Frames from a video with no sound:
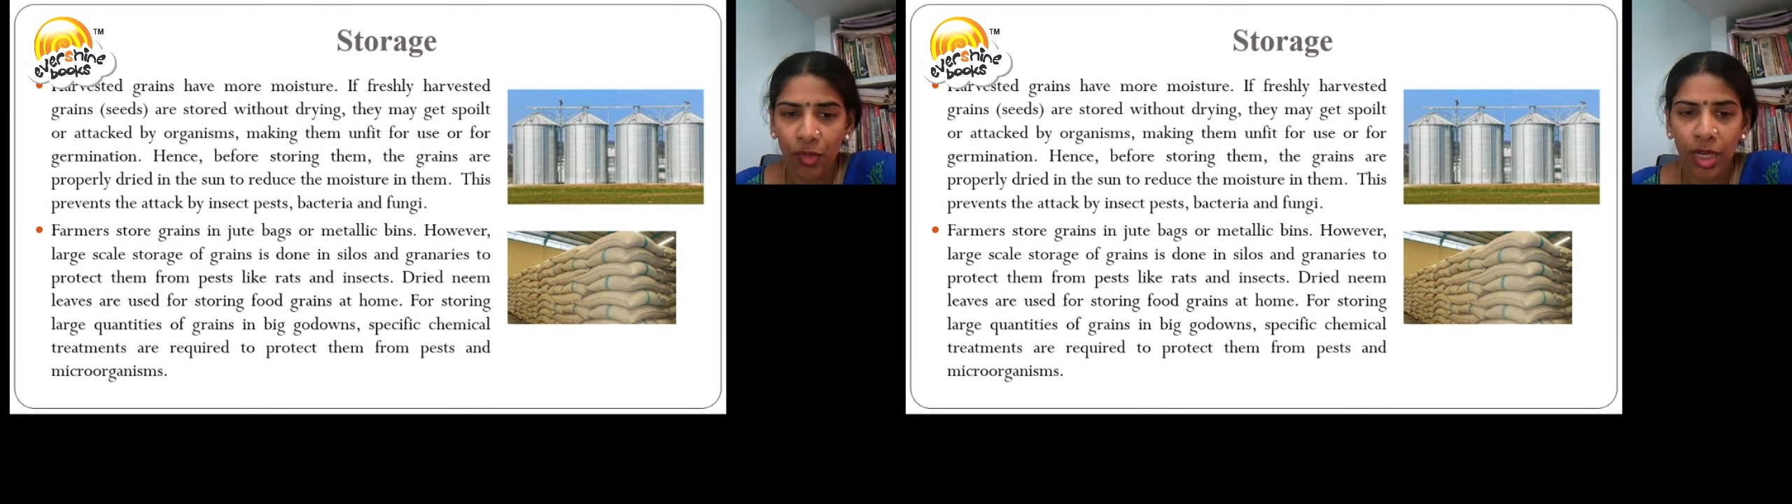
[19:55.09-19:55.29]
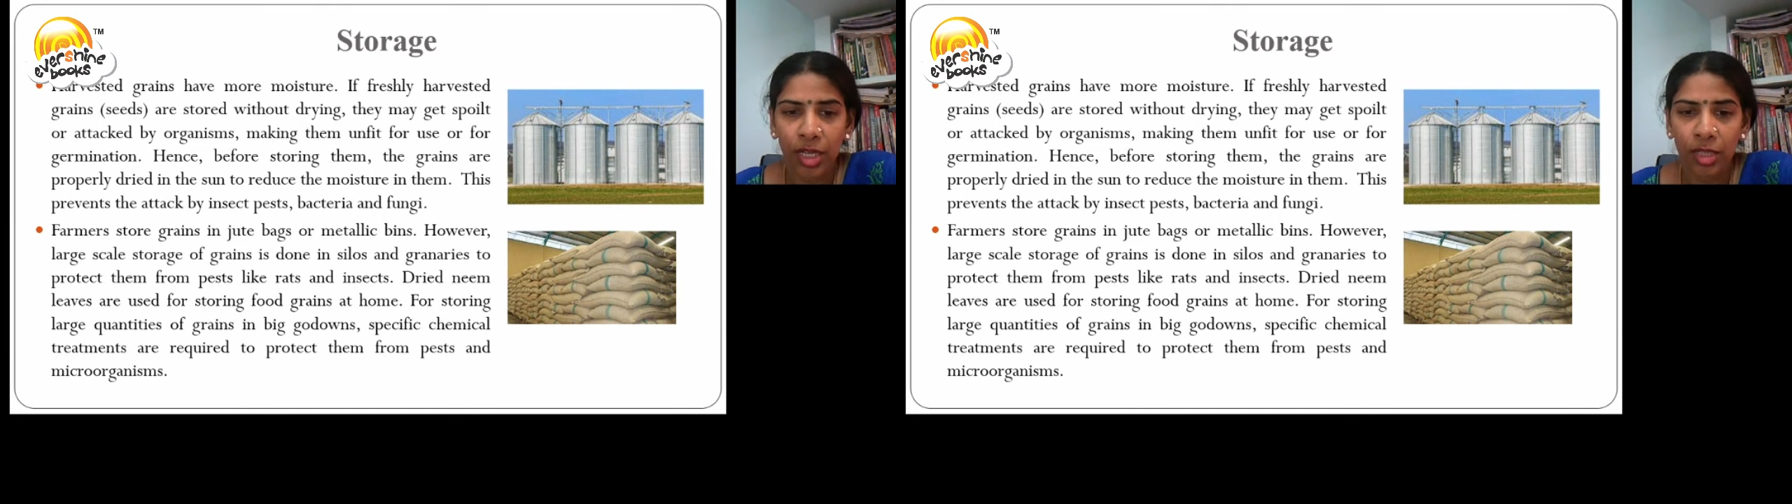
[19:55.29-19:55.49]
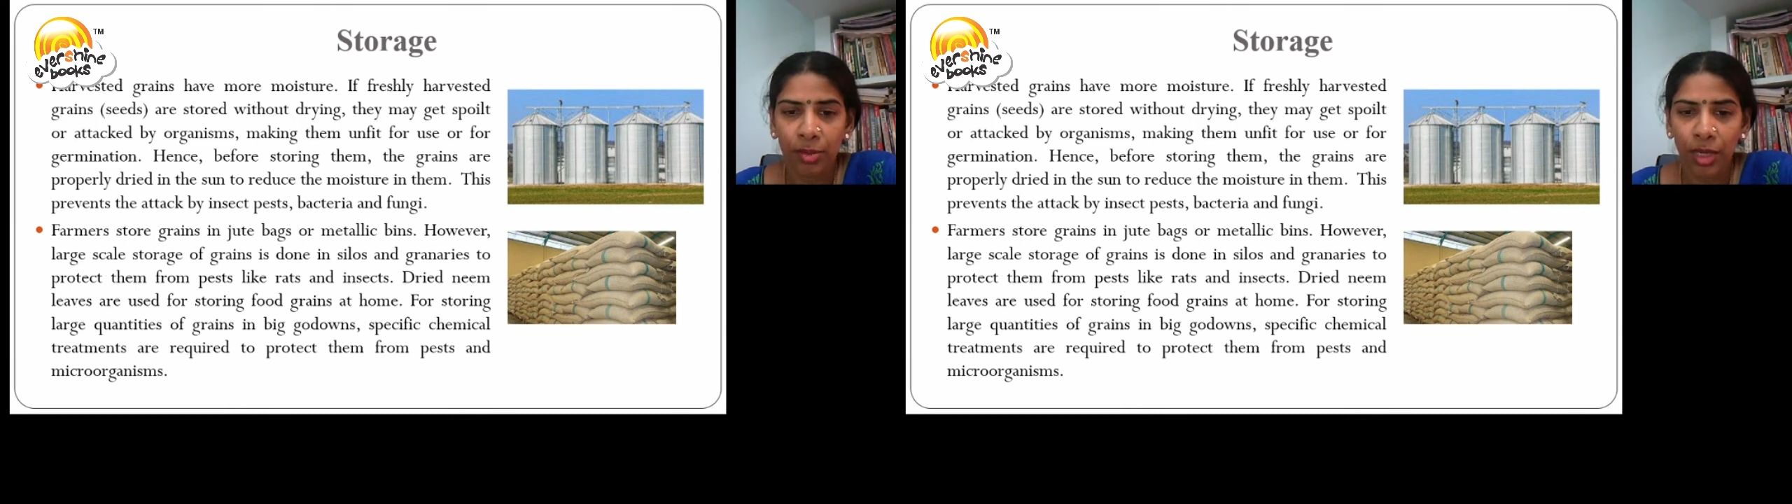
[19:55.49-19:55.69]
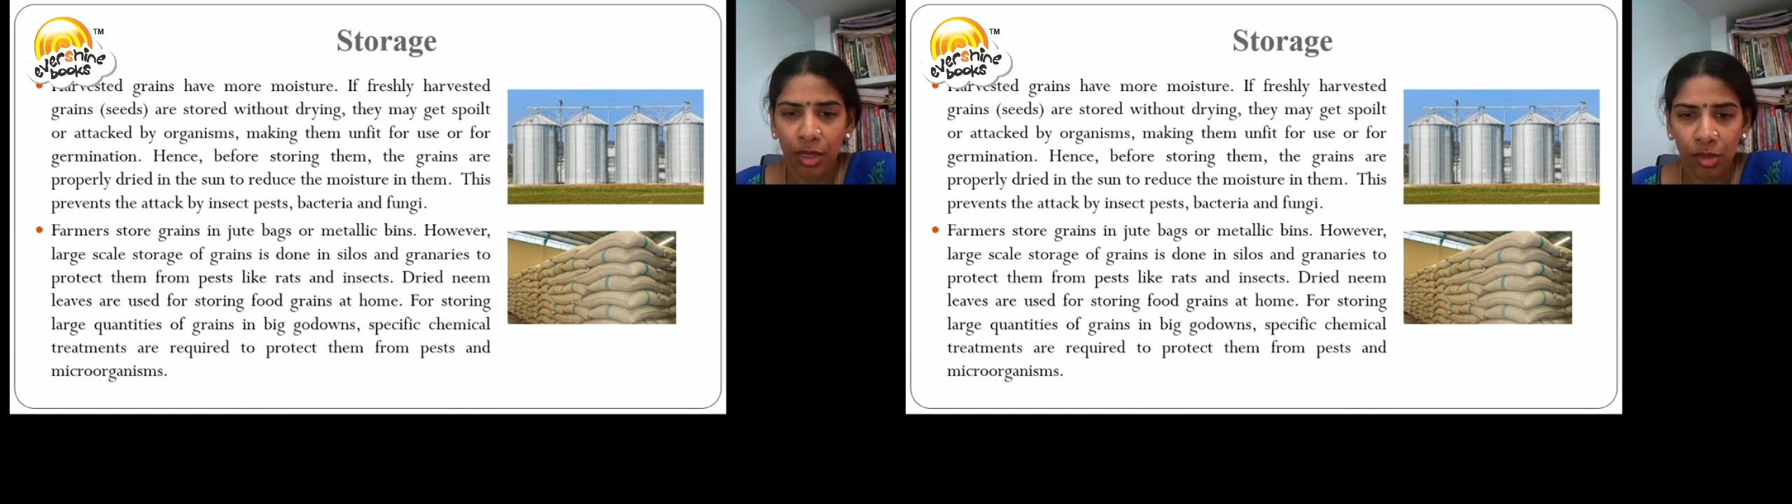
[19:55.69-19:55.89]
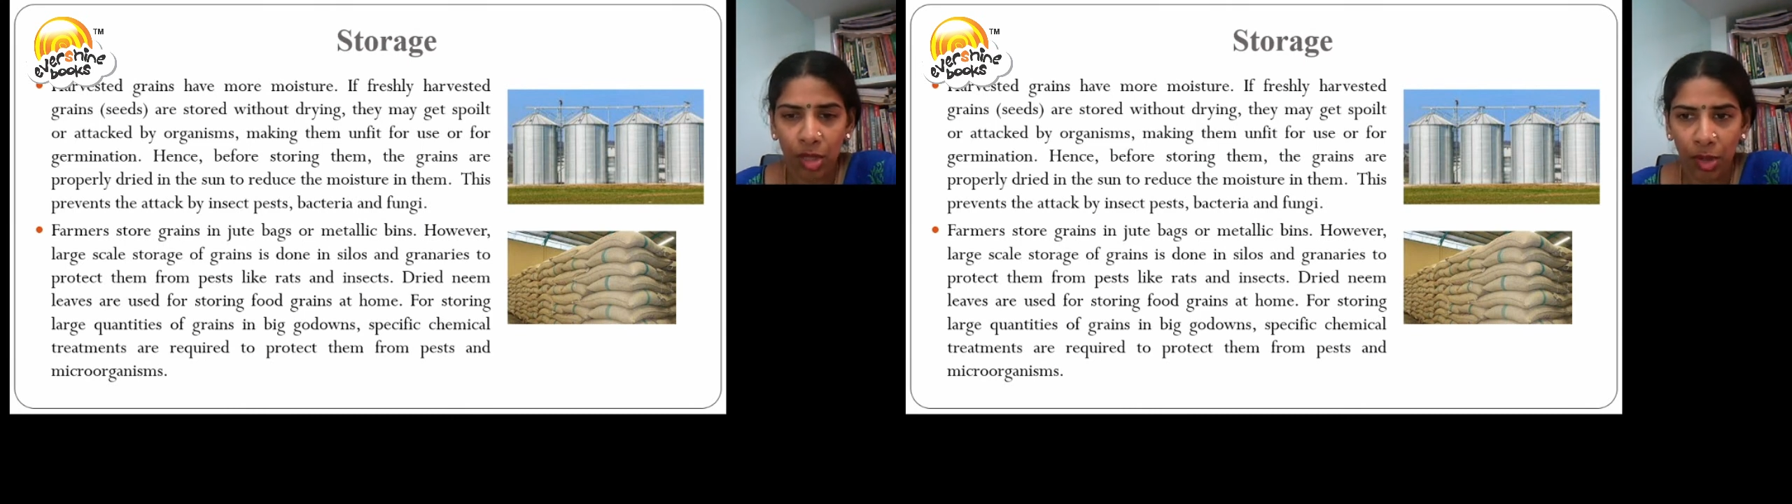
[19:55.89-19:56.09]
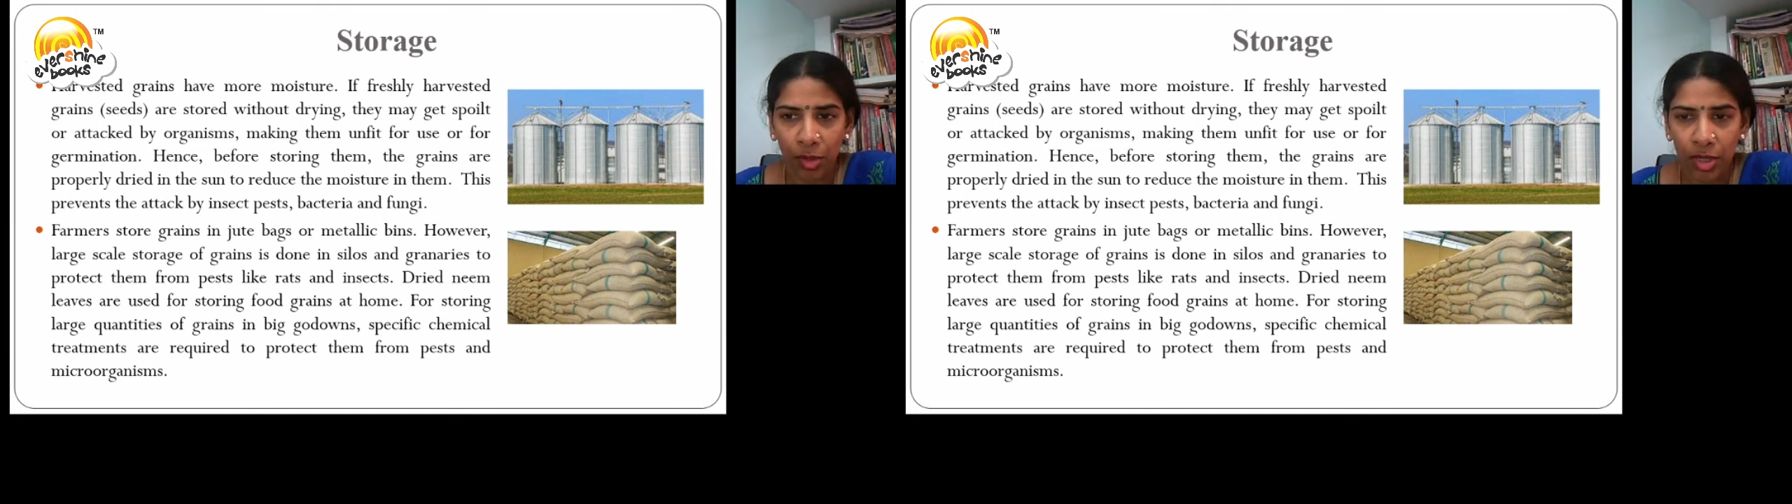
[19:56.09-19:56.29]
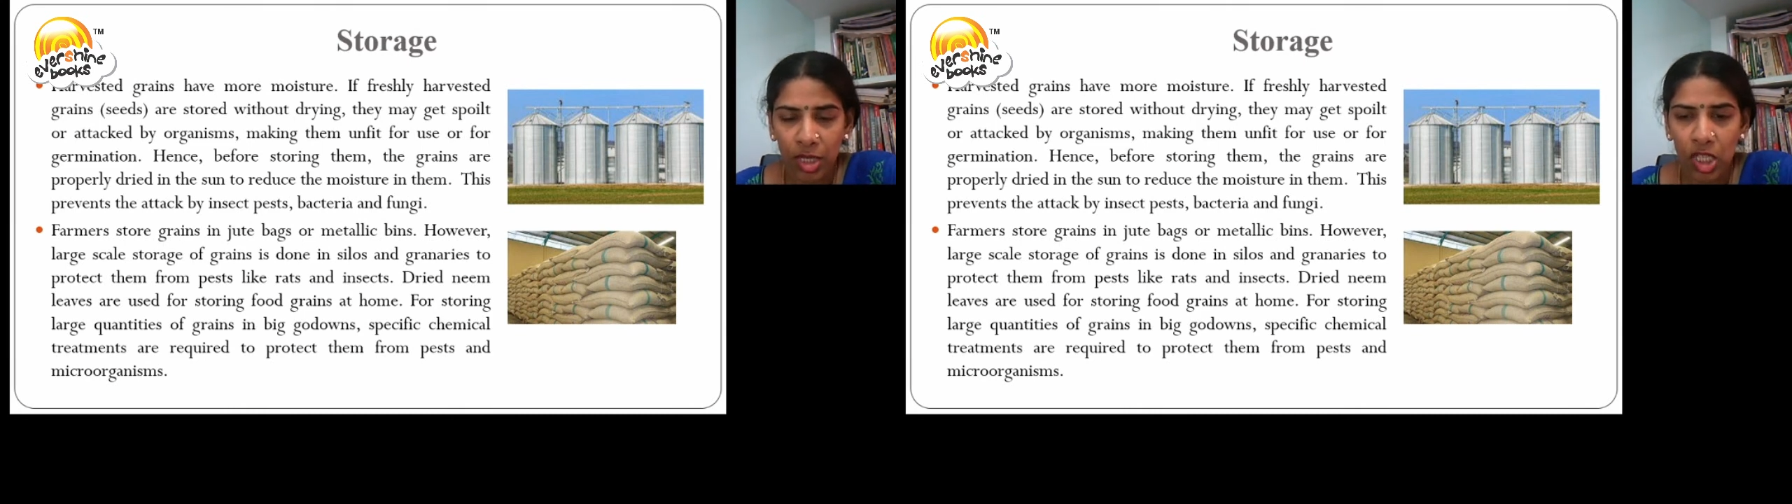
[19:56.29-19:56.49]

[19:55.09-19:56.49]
grain in big godown,